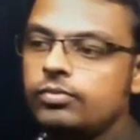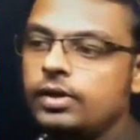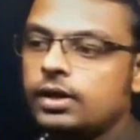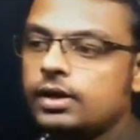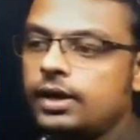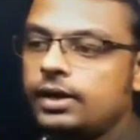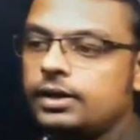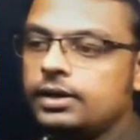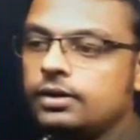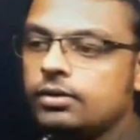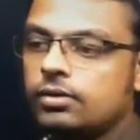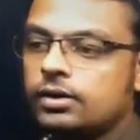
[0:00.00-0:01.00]
we are
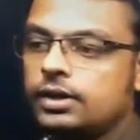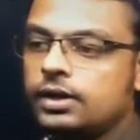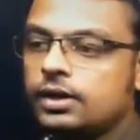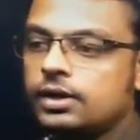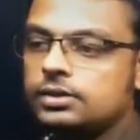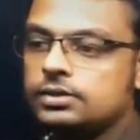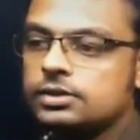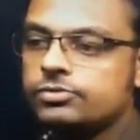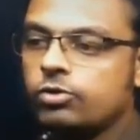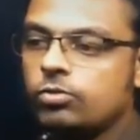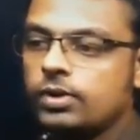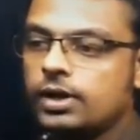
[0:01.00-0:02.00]
writing or rearrange
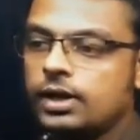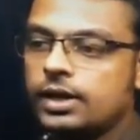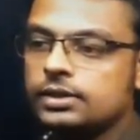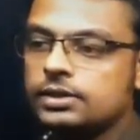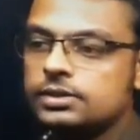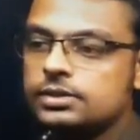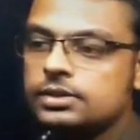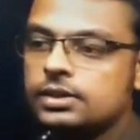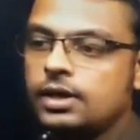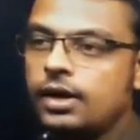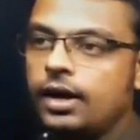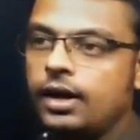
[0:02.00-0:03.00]
this formula like this.
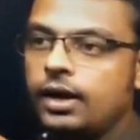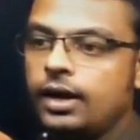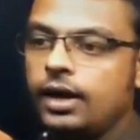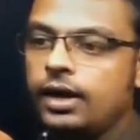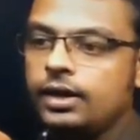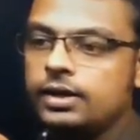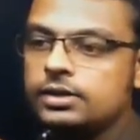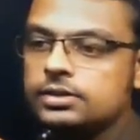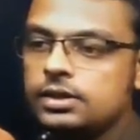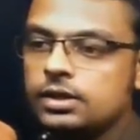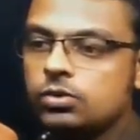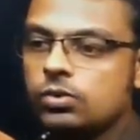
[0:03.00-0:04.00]
A
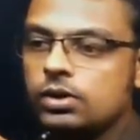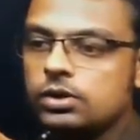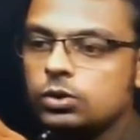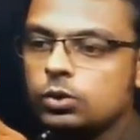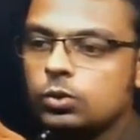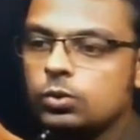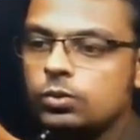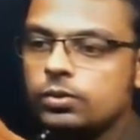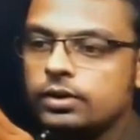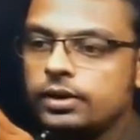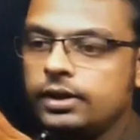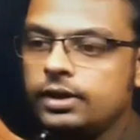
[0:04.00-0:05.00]
is equal to
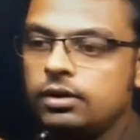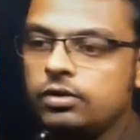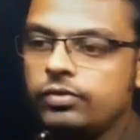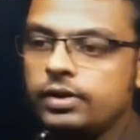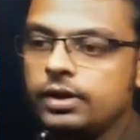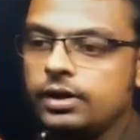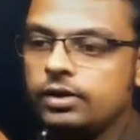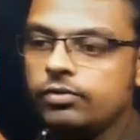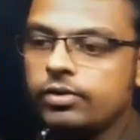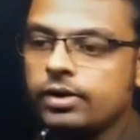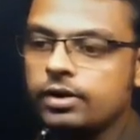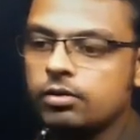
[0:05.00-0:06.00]
dv
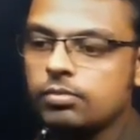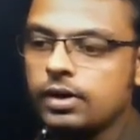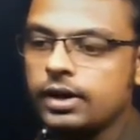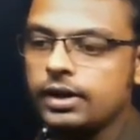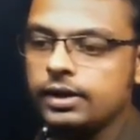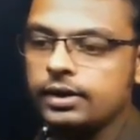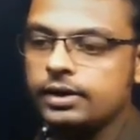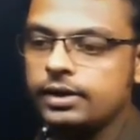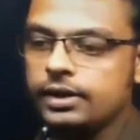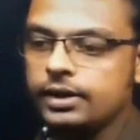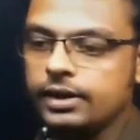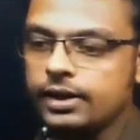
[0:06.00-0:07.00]
divided by
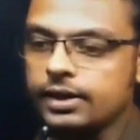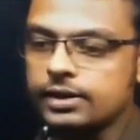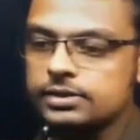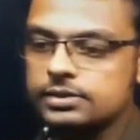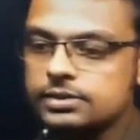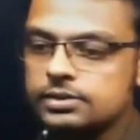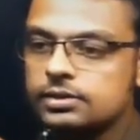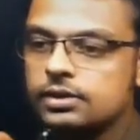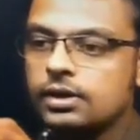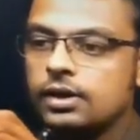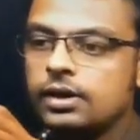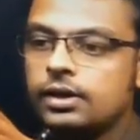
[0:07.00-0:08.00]
dx
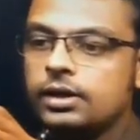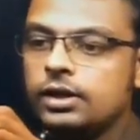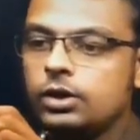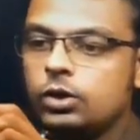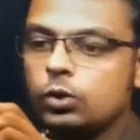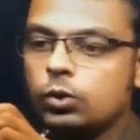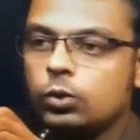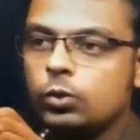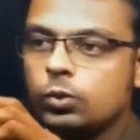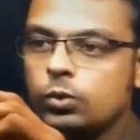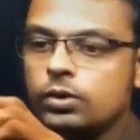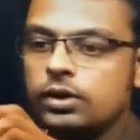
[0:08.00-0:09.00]

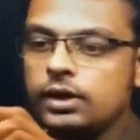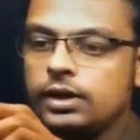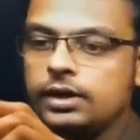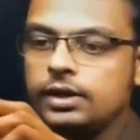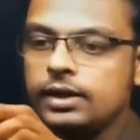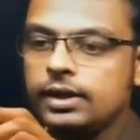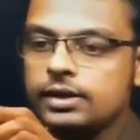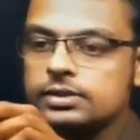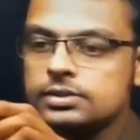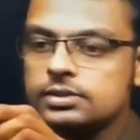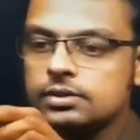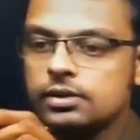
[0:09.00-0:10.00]
into
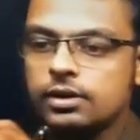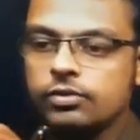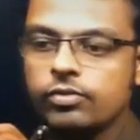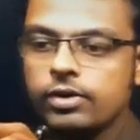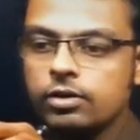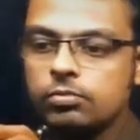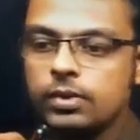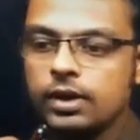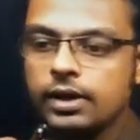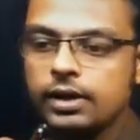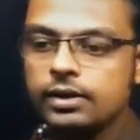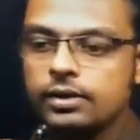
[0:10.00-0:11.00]
dx divided
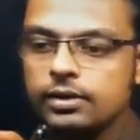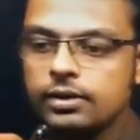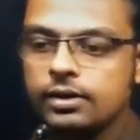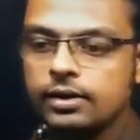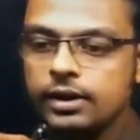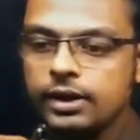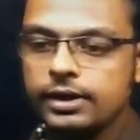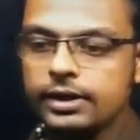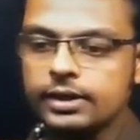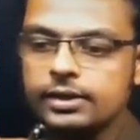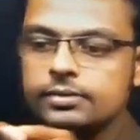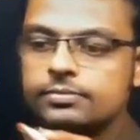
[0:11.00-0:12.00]
by
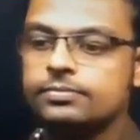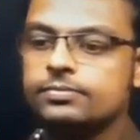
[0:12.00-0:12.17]
dt.